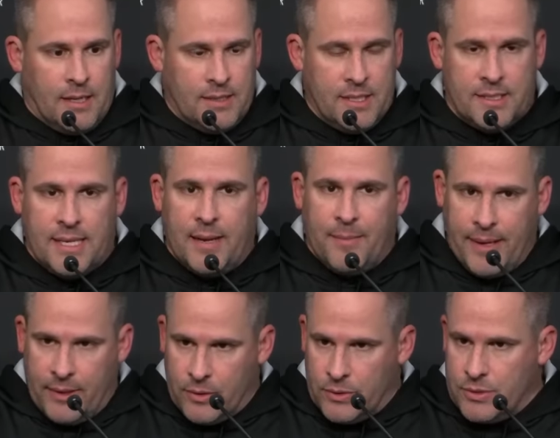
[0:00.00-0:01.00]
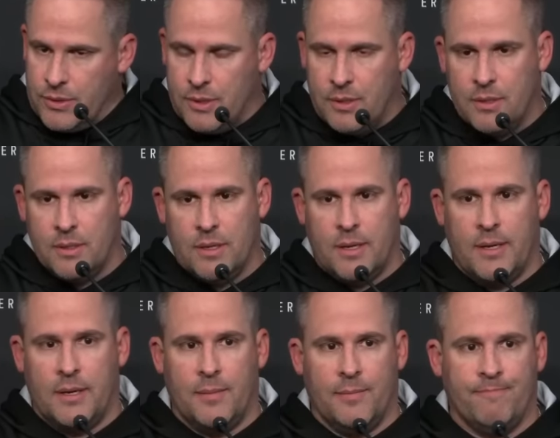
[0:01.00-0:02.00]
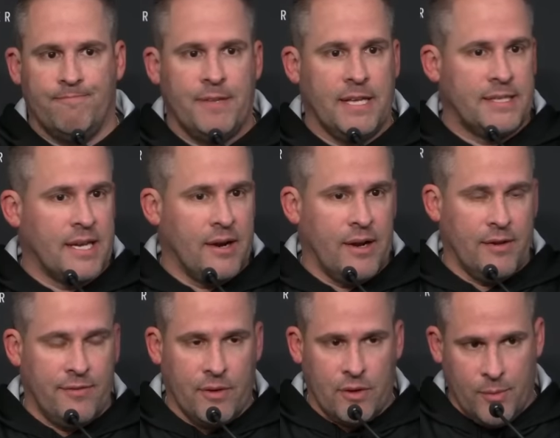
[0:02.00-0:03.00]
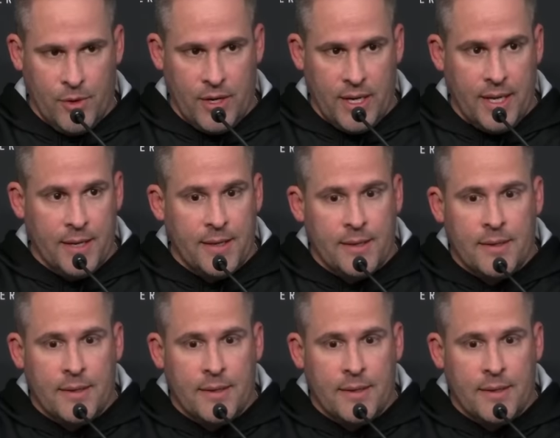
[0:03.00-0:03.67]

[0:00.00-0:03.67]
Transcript: Cincinnati Bengals, the entire NFL community,